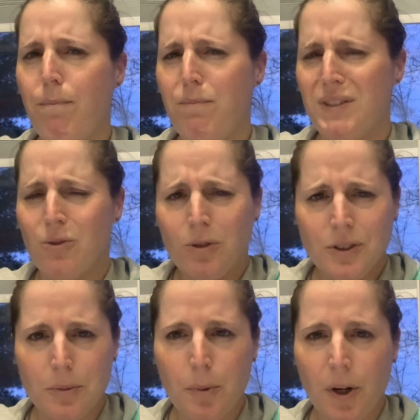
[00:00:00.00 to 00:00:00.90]
it's an
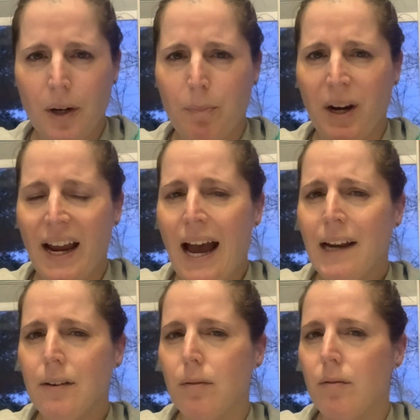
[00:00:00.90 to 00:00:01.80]
older book, but I
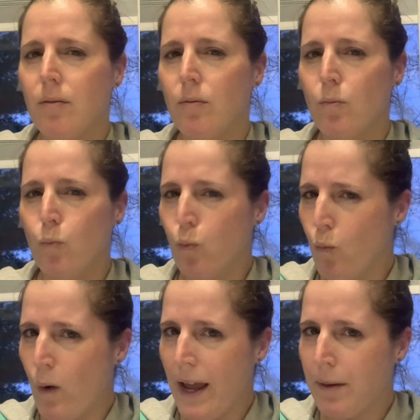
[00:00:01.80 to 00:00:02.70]
hadn't
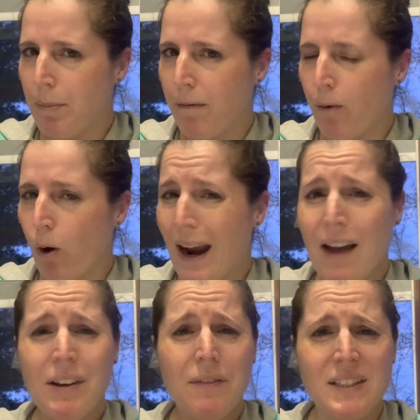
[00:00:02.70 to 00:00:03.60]
read it before. I
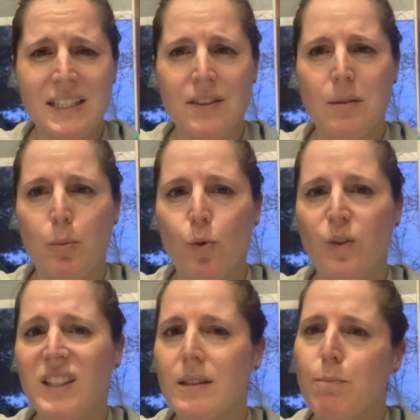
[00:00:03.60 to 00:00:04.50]
haven't even seen the
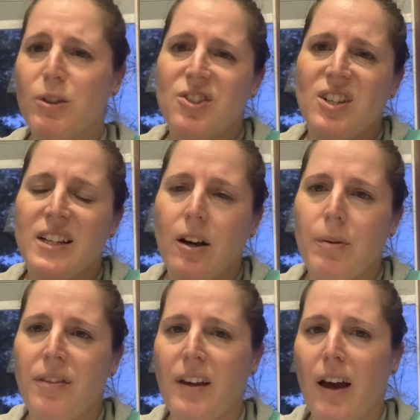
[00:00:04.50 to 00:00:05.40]
movie. It's Bridge to
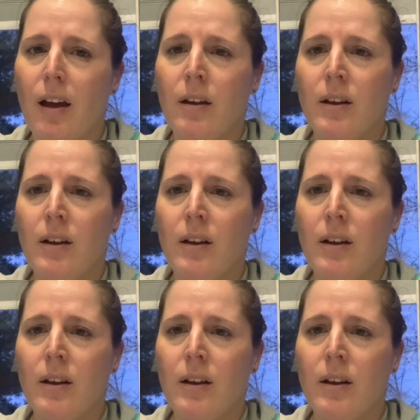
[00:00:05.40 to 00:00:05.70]
Terabithia,